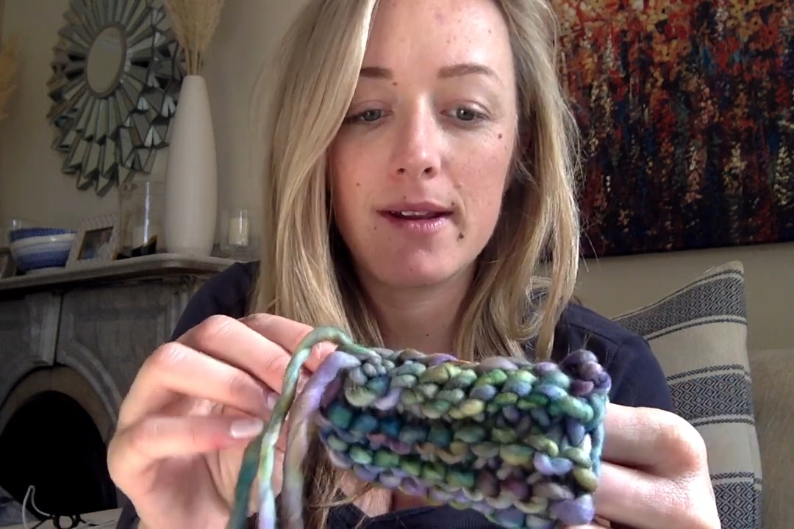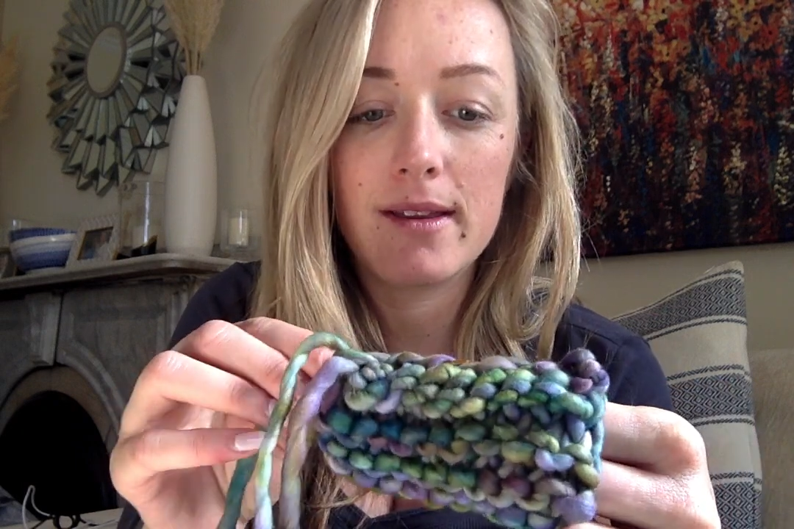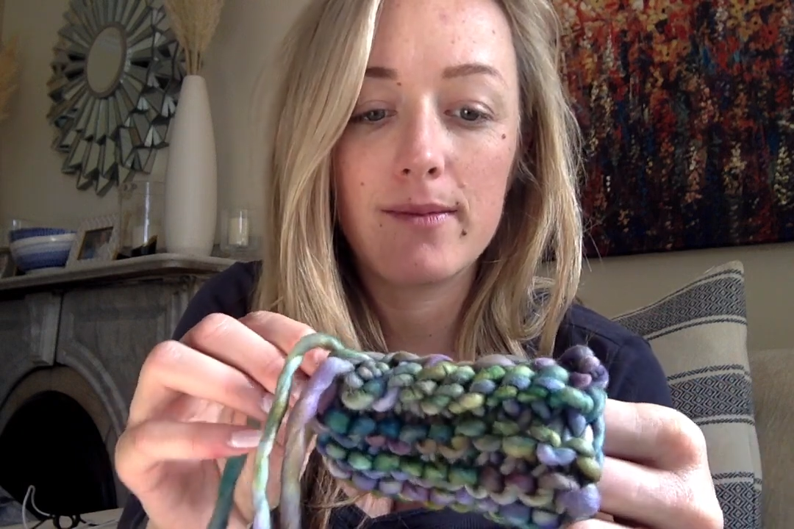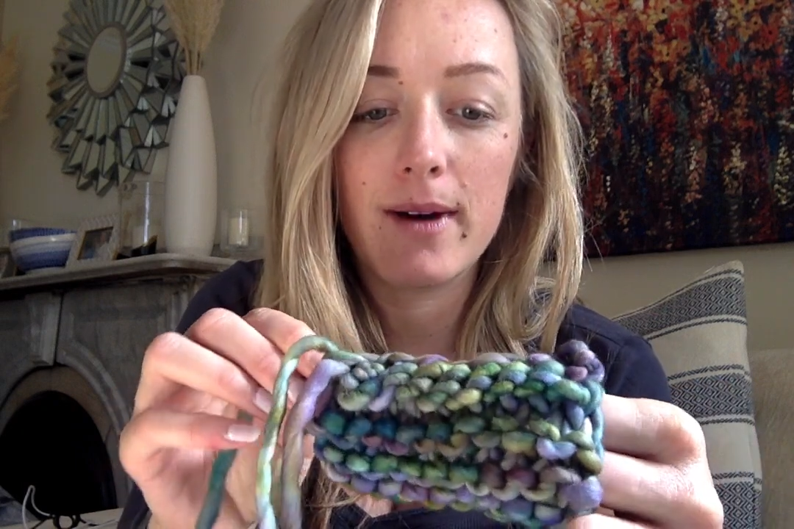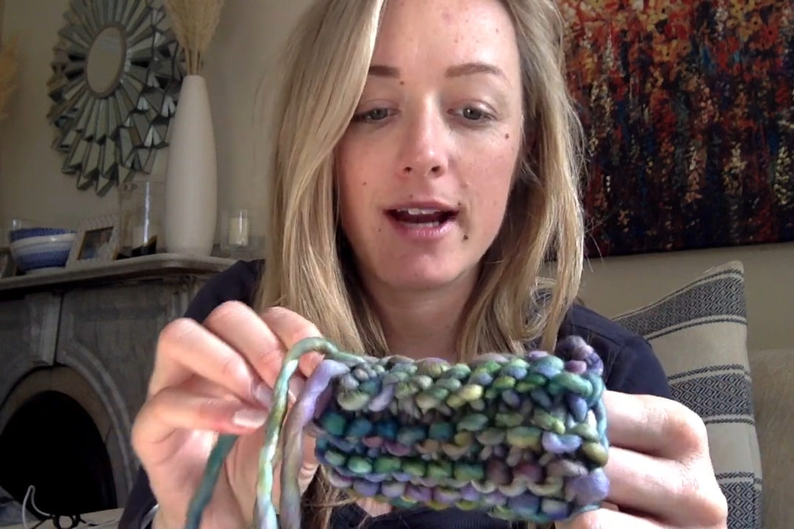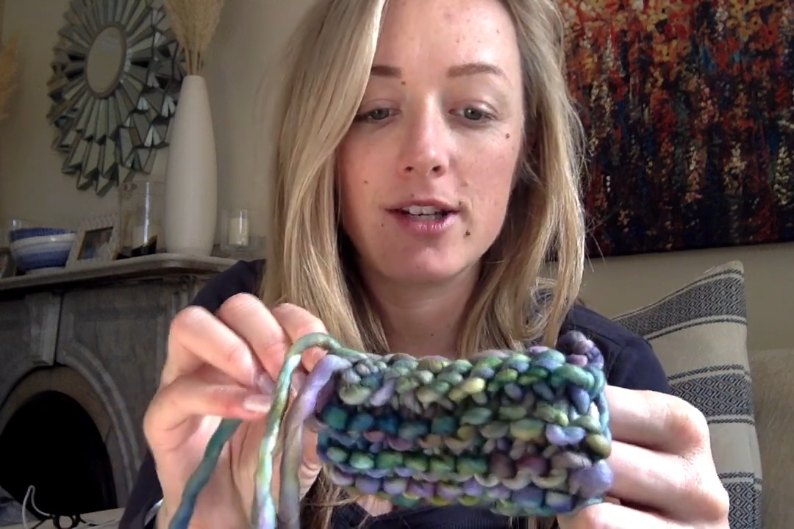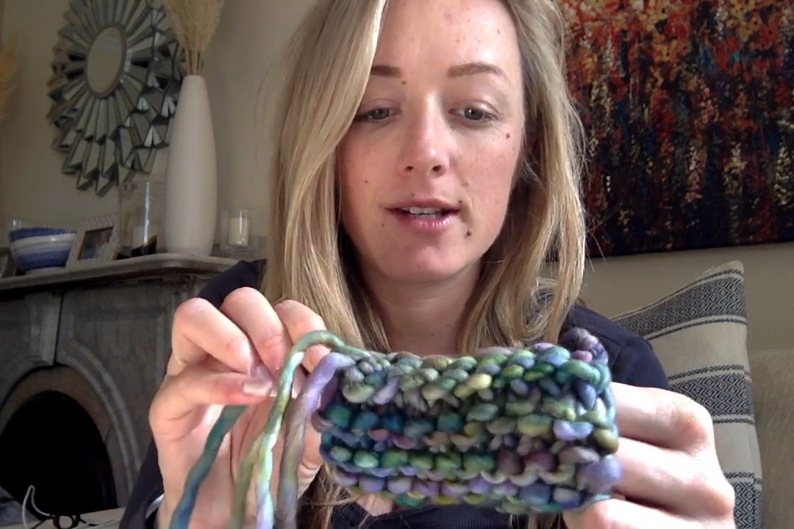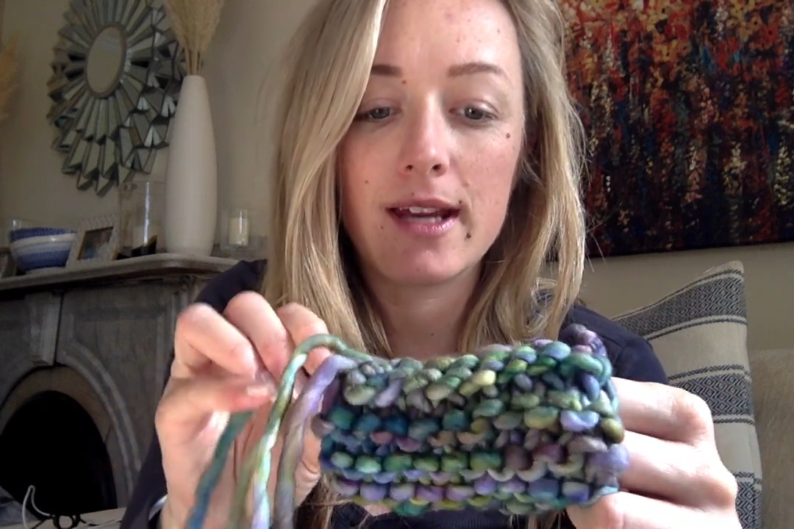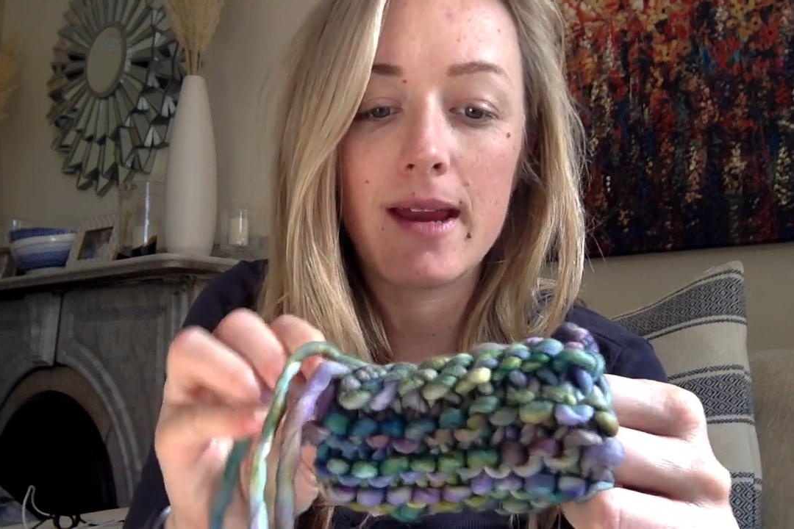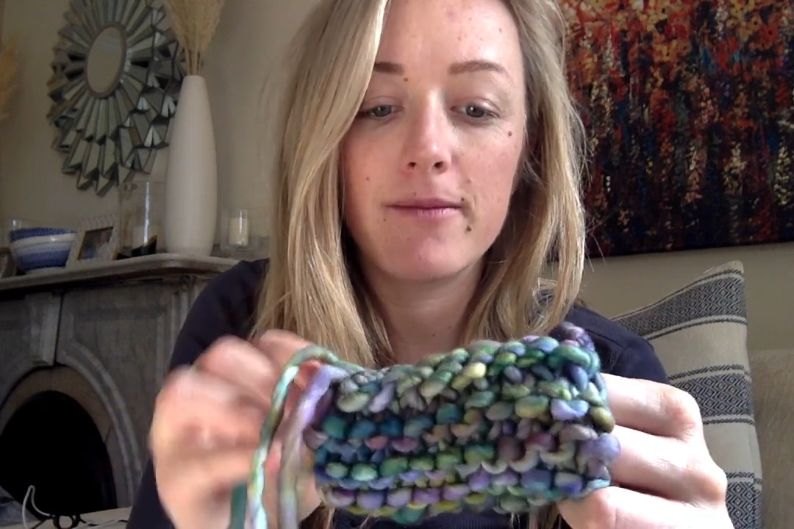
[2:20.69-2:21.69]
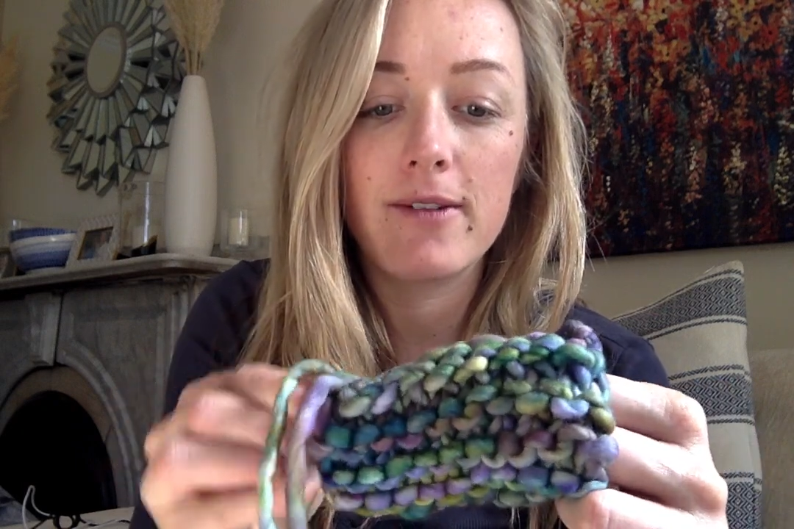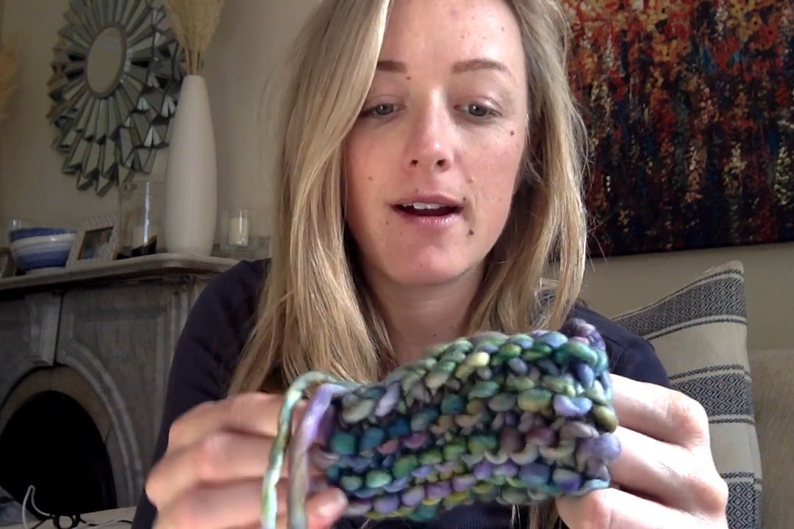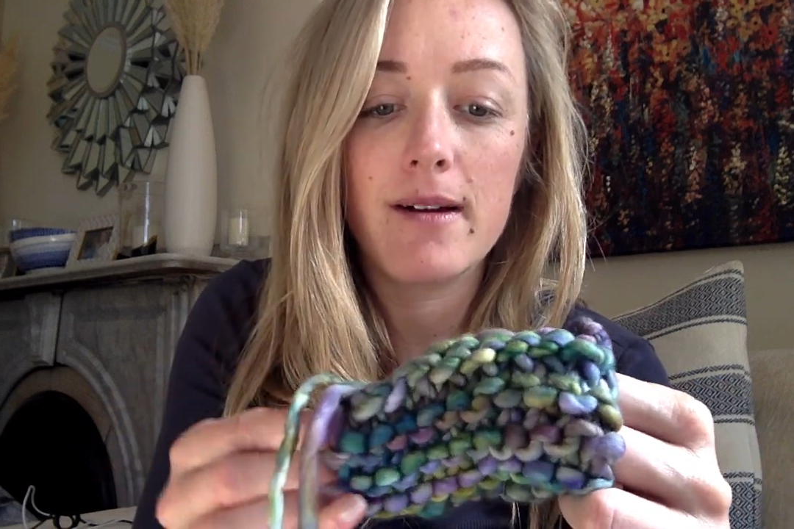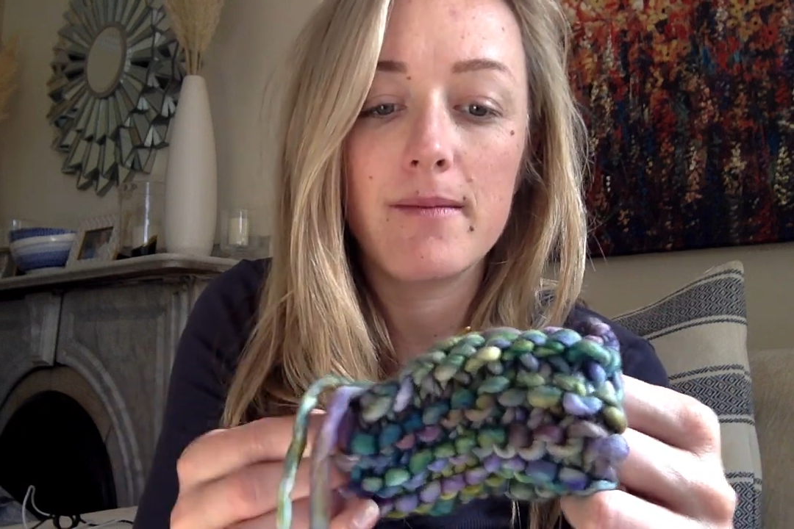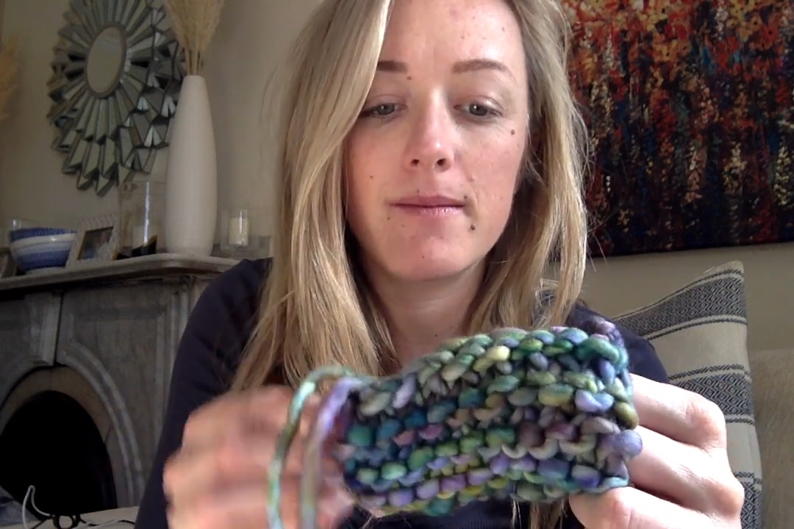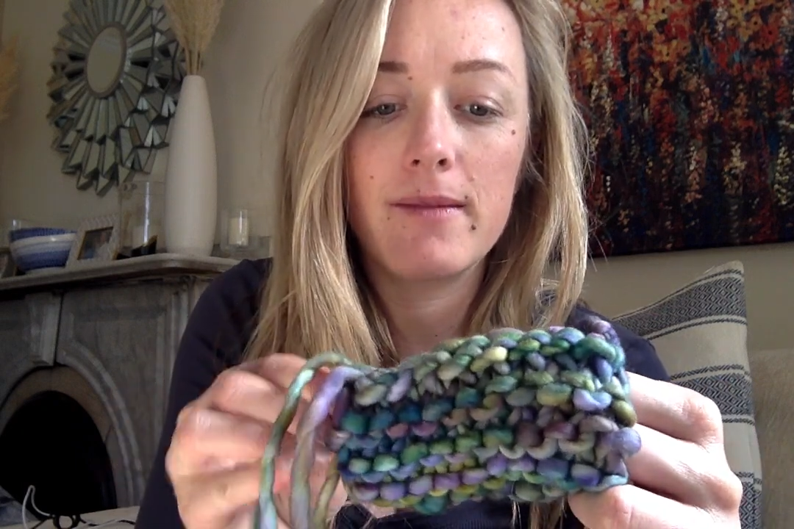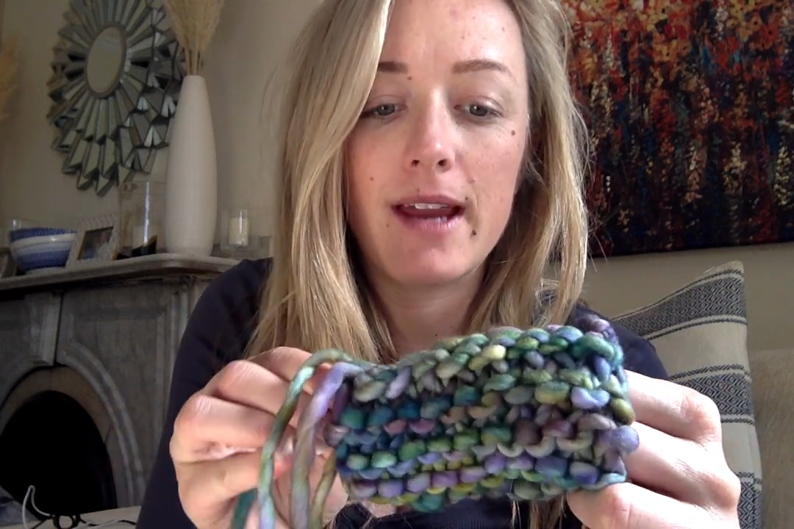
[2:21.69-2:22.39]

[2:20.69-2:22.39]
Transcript: where I just came from,